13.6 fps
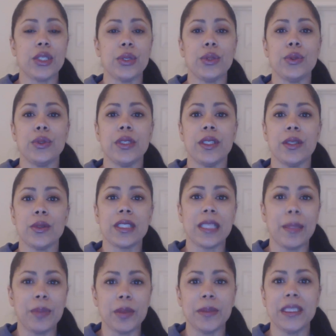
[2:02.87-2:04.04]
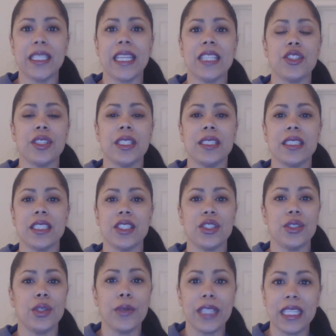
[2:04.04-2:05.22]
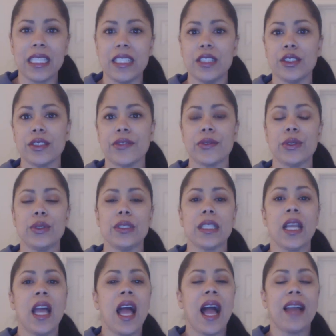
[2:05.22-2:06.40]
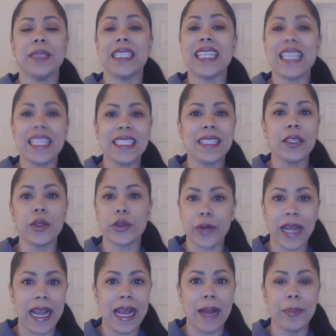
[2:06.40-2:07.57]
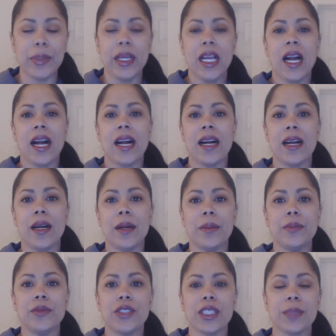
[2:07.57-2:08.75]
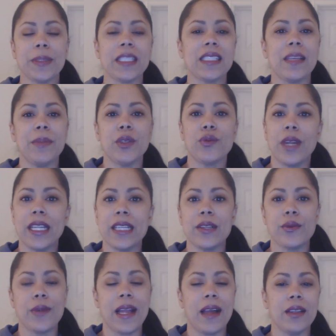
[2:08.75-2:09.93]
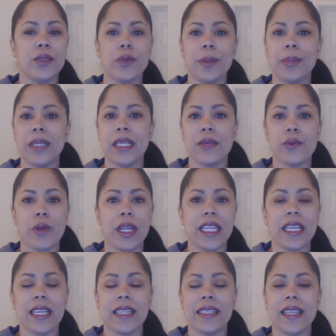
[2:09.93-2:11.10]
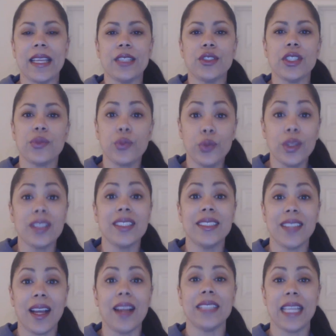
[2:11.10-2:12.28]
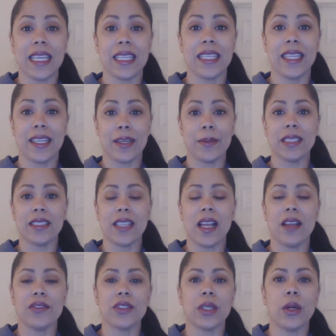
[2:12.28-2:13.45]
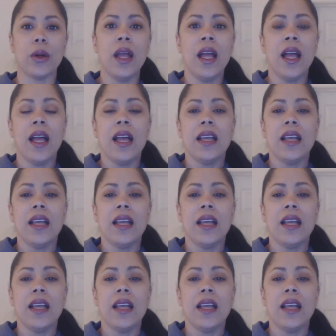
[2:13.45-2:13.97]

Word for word: into, you know, supplementation because you don't get it in your foods. I've been eating crap um, just because I've been running around and ripping and running and, and just really not taking care of myself. So